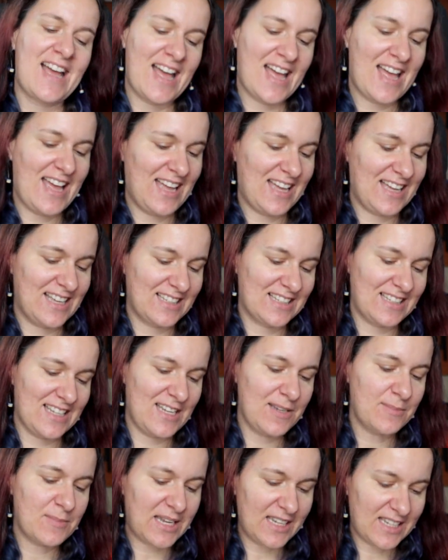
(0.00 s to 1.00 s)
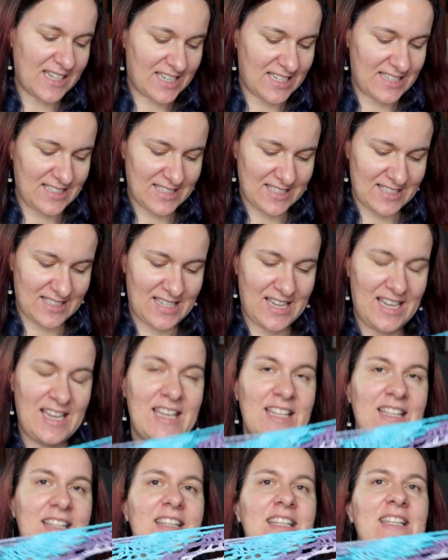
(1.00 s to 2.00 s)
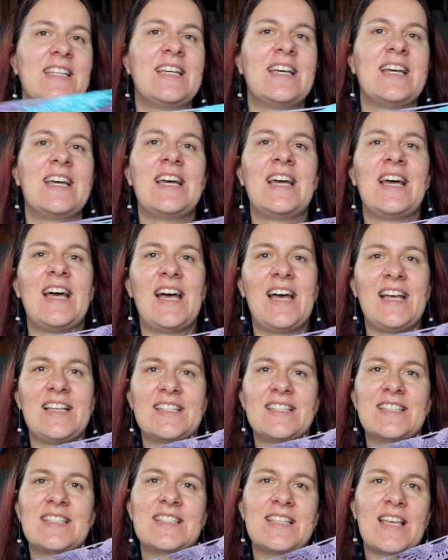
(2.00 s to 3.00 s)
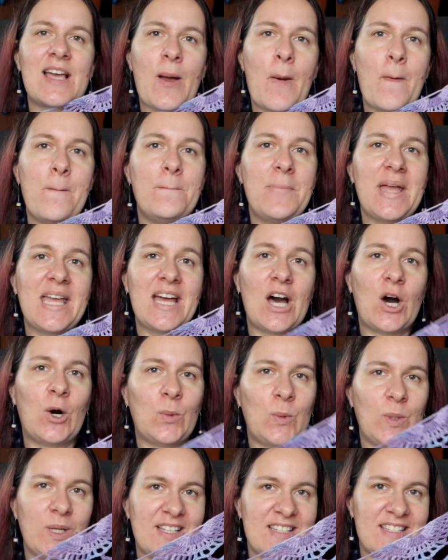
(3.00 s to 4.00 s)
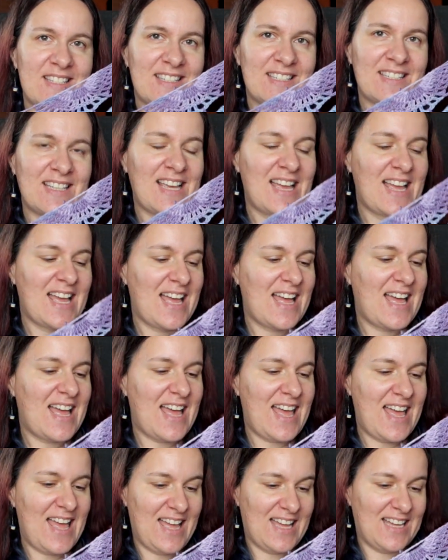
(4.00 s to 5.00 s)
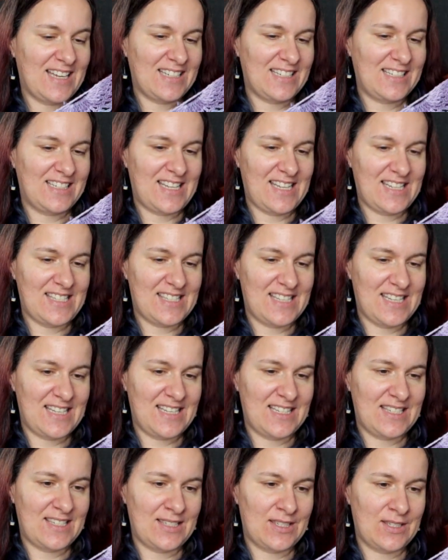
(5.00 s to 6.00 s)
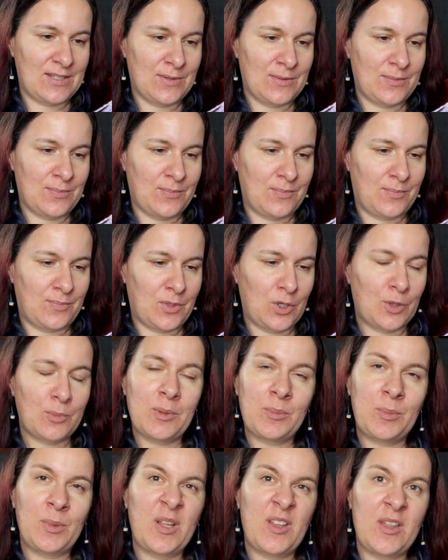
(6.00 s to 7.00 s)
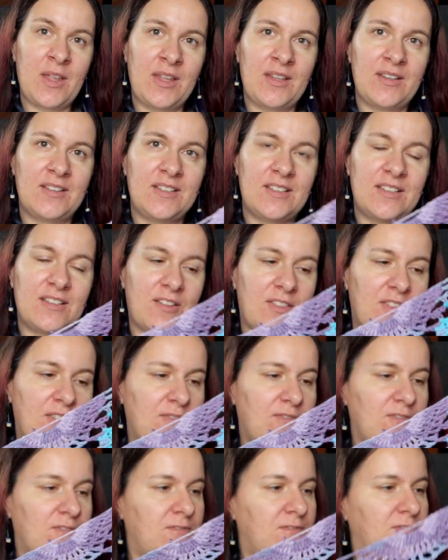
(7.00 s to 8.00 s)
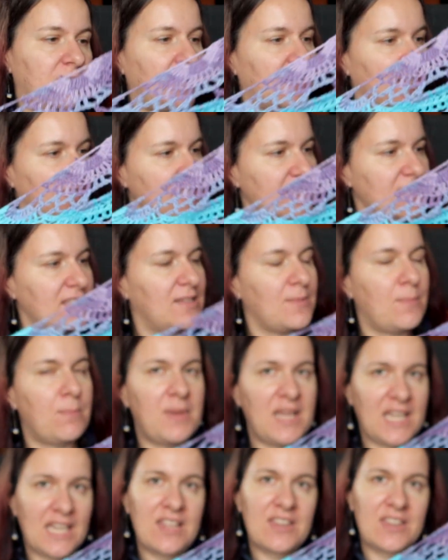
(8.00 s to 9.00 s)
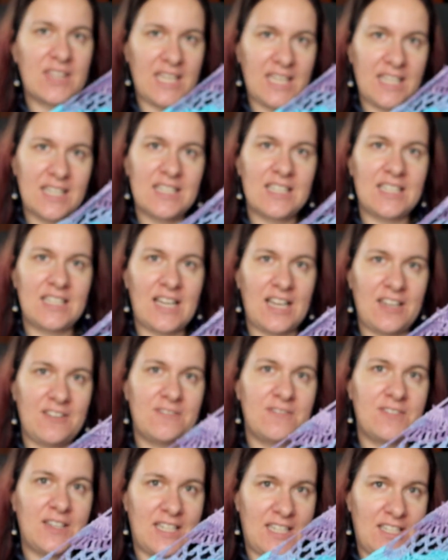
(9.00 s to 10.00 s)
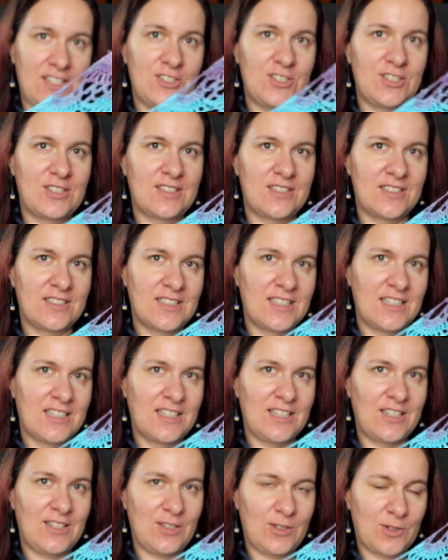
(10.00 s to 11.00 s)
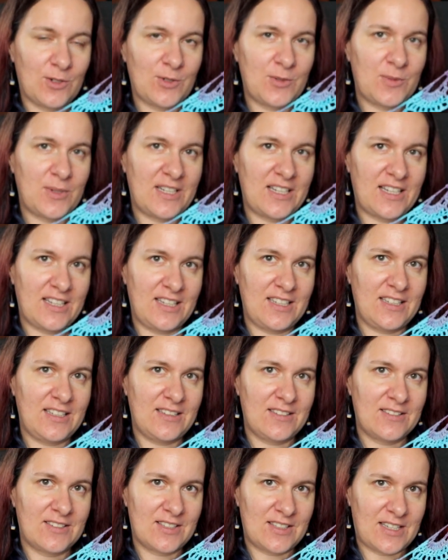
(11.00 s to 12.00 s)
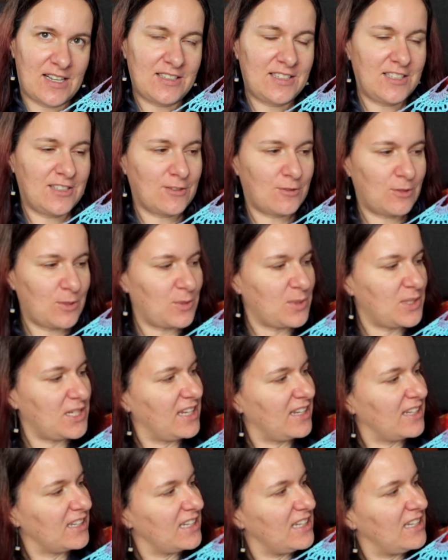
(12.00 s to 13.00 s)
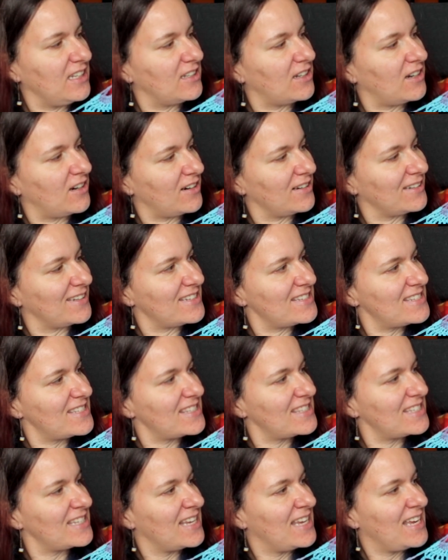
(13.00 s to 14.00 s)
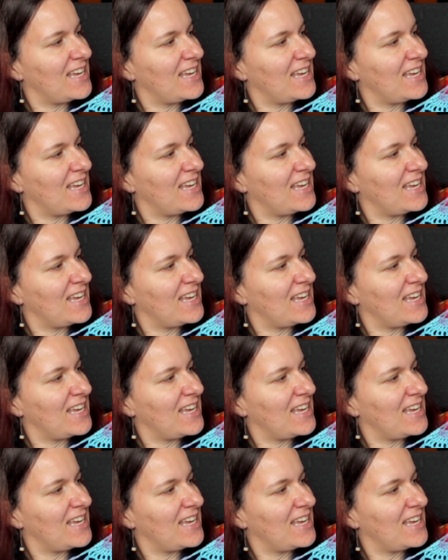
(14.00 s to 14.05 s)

And in my case it has big holes, and this is probably the first big thing that I finished, when I started crocheting in earnest.